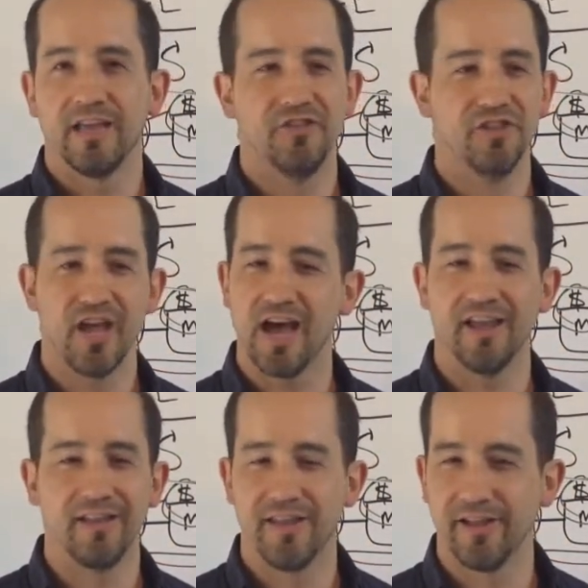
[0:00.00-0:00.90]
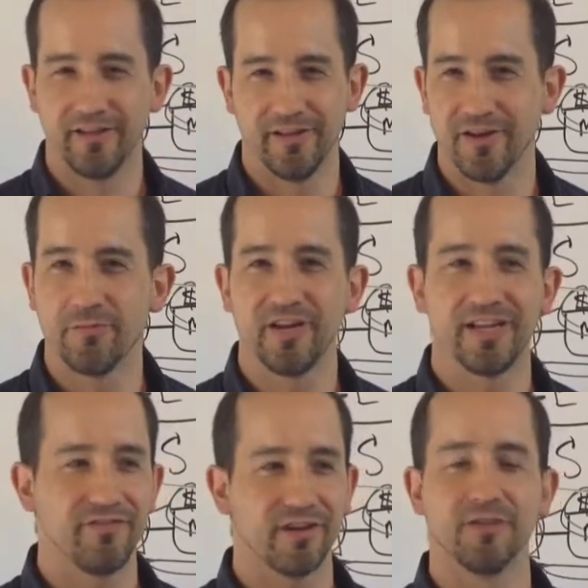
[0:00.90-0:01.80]
Nobody
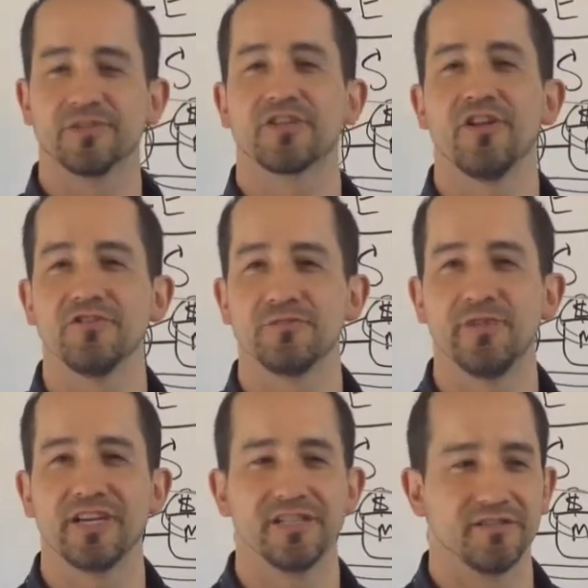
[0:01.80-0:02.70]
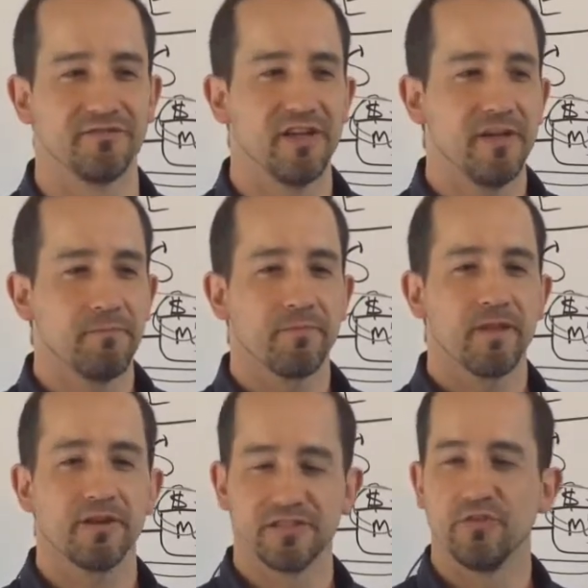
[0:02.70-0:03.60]
even comes close because of
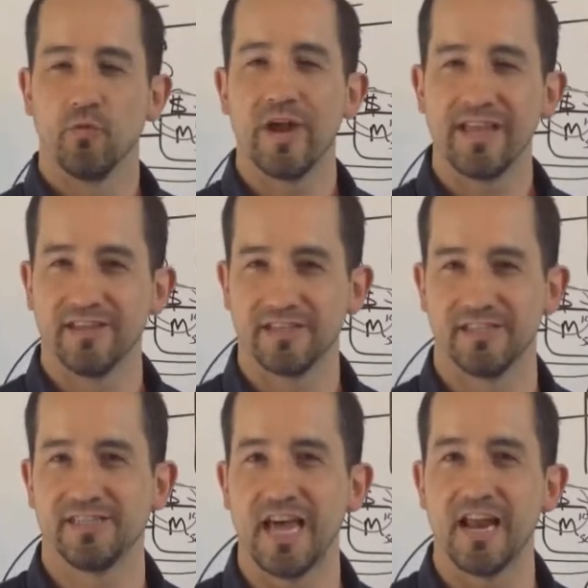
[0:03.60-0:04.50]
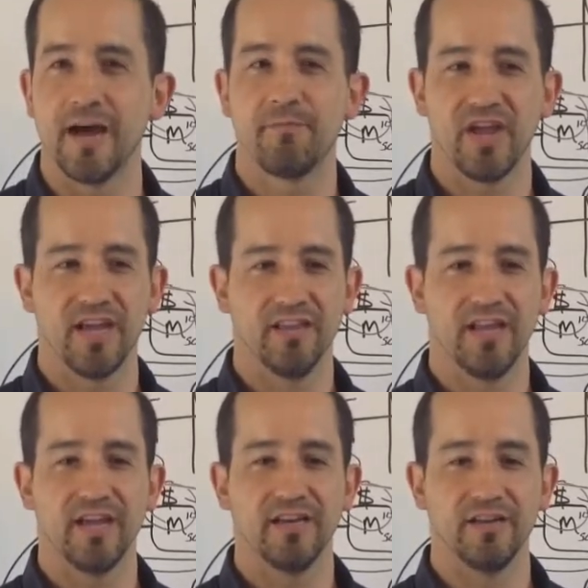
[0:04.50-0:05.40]
the way this is set up,
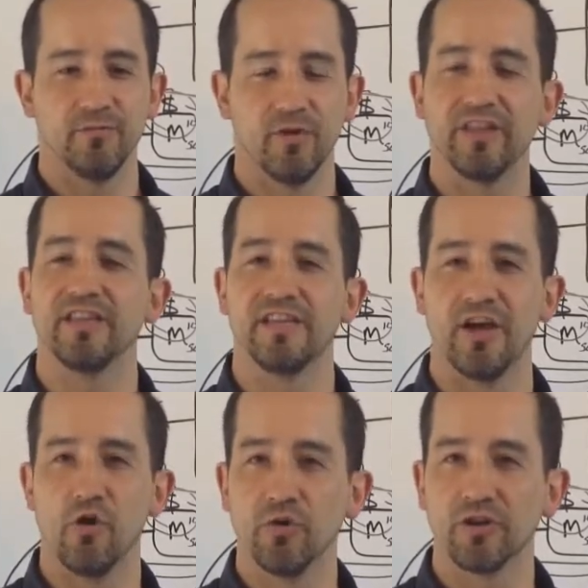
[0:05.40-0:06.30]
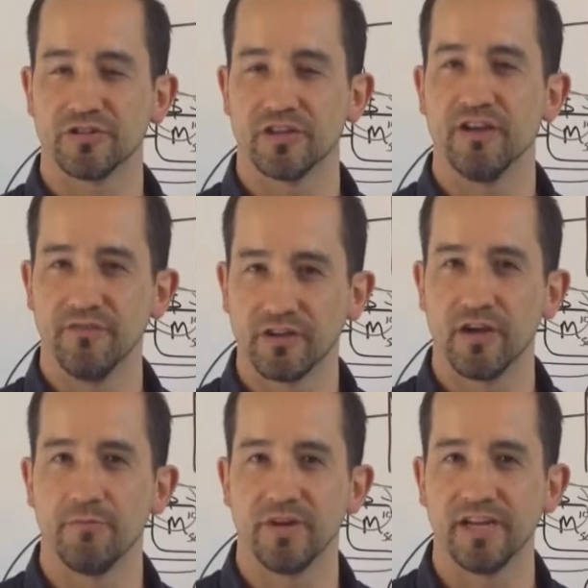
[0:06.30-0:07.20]
and really the owners of the
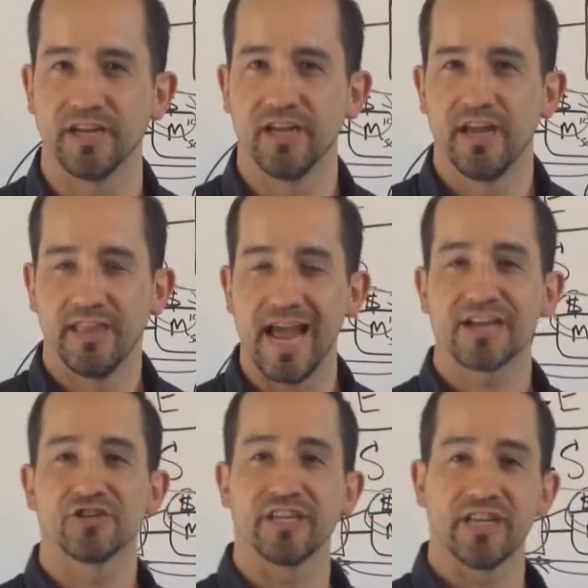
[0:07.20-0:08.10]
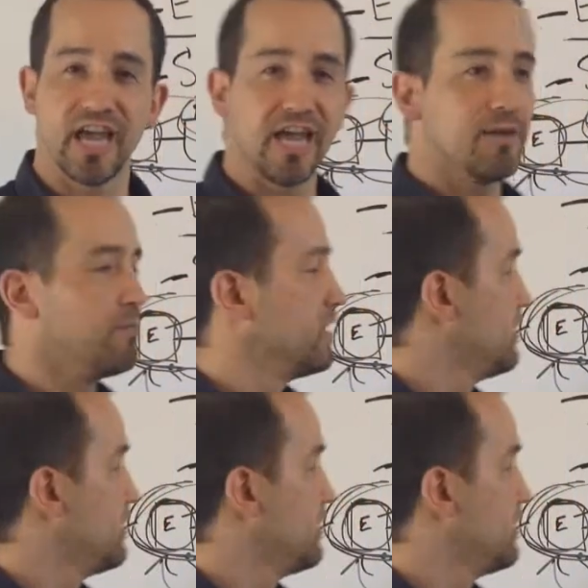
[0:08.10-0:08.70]
company. They actually came